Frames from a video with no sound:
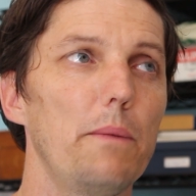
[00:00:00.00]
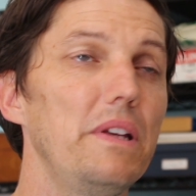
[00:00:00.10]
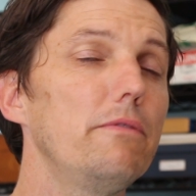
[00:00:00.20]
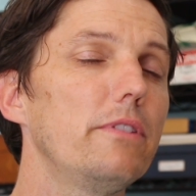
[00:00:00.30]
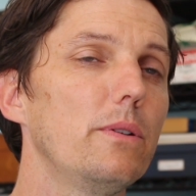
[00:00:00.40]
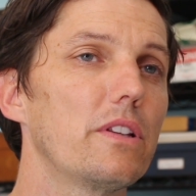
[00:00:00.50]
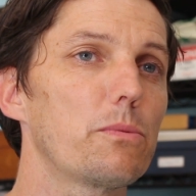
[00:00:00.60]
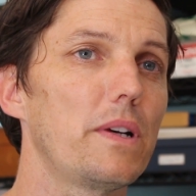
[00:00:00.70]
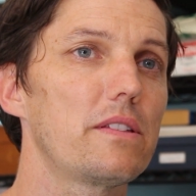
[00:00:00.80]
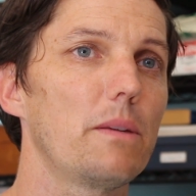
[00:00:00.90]
I'm
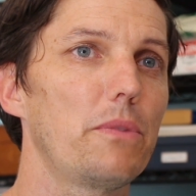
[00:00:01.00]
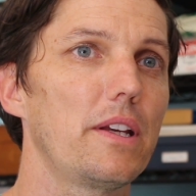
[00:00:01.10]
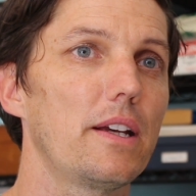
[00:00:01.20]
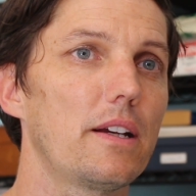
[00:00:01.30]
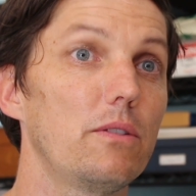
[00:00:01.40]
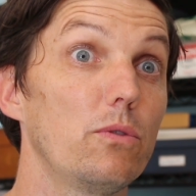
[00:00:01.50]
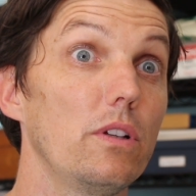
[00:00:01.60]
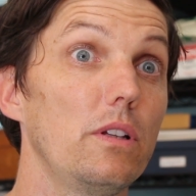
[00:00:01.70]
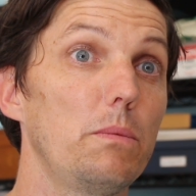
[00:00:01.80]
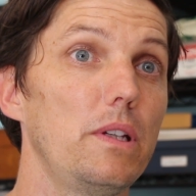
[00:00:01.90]
influenced by something, it can
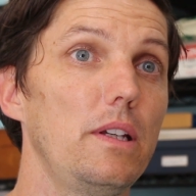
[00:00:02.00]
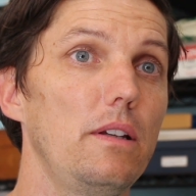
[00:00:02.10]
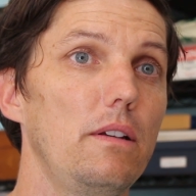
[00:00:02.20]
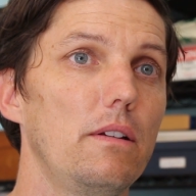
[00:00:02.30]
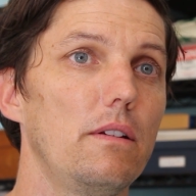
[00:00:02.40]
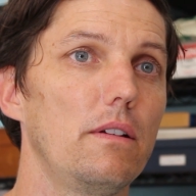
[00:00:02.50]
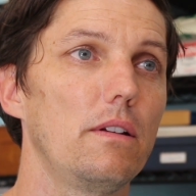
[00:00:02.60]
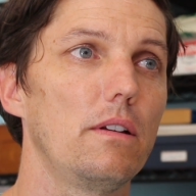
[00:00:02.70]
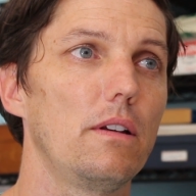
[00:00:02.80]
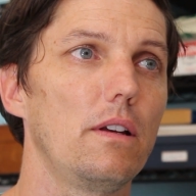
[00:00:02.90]
really be
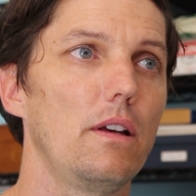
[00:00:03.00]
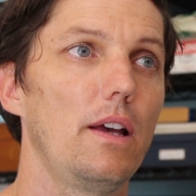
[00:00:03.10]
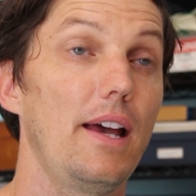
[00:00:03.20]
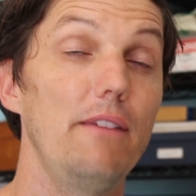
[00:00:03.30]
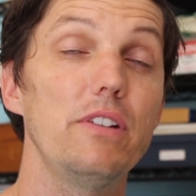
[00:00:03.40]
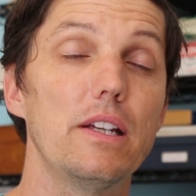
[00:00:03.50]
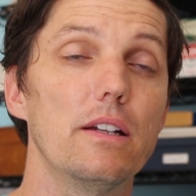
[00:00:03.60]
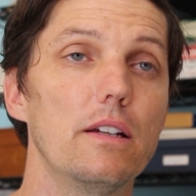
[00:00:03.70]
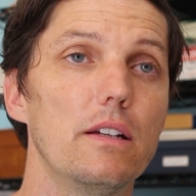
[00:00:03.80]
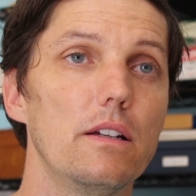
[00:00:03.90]
heavy.
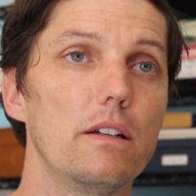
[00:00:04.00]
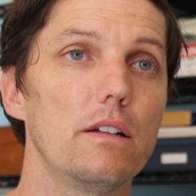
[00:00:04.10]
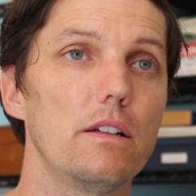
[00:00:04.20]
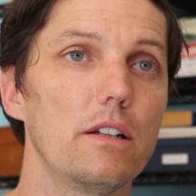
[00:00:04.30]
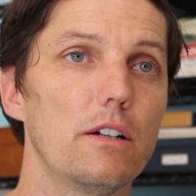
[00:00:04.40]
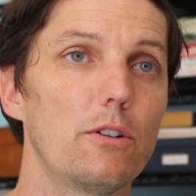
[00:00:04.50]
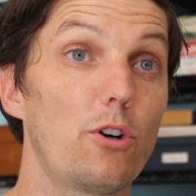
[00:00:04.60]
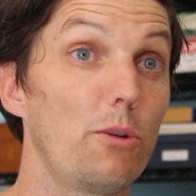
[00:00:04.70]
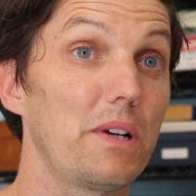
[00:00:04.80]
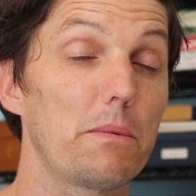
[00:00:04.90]
You know,
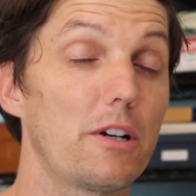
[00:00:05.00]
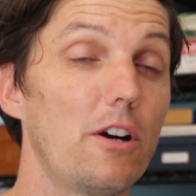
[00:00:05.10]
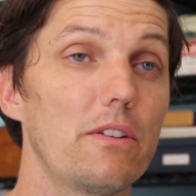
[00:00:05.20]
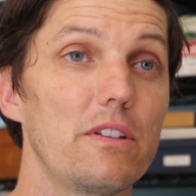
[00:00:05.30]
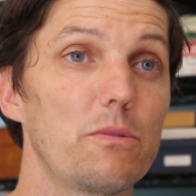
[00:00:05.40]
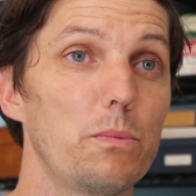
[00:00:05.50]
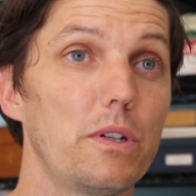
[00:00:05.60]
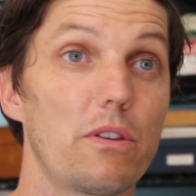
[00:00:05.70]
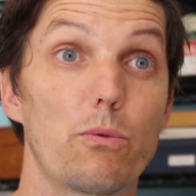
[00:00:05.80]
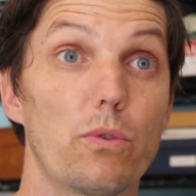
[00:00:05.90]
Cormac McCarthy's book, The